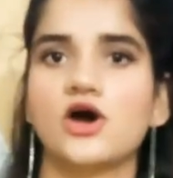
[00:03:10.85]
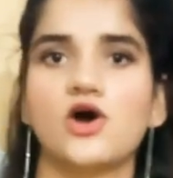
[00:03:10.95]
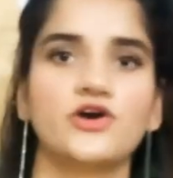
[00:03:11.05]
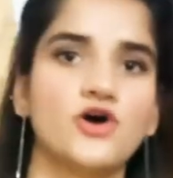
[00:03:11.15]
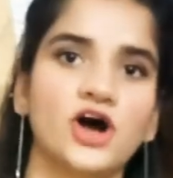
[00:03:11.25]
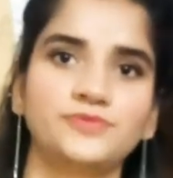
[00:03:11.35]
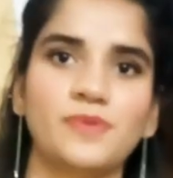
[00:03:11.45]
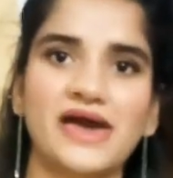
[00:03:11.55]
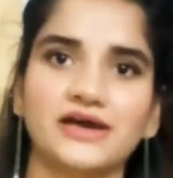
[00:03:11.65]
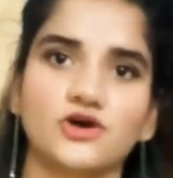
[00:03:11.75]
or hot
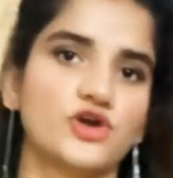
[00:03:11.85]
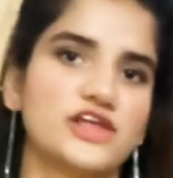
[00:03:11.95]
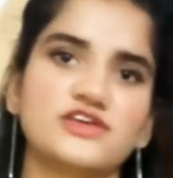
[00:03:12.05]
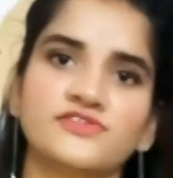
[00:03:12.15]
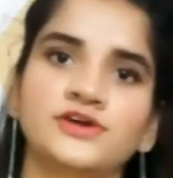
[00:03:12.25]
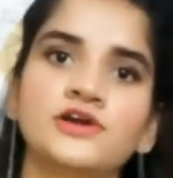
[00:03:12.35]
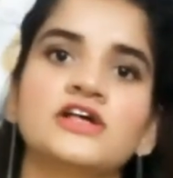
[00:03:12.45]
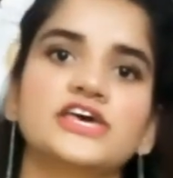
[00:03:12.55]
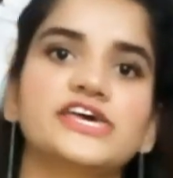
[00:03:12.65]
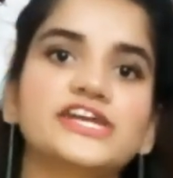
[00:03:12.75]
pack or any other
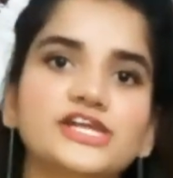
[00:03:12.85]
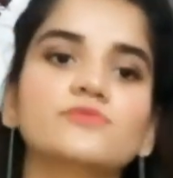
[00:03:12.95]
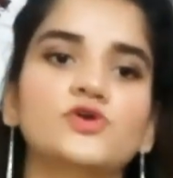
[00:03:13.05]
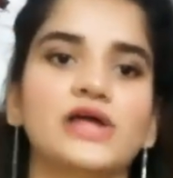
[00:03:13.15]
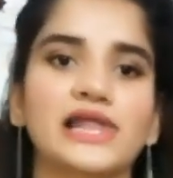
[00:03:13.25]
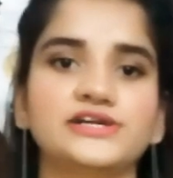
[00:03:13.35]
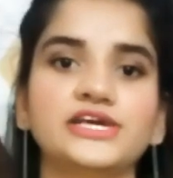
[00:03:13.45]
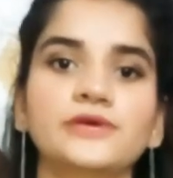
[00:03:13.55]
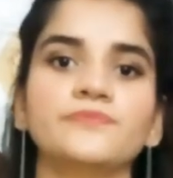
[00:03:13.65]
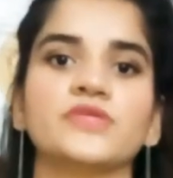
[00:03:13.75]
heating modality,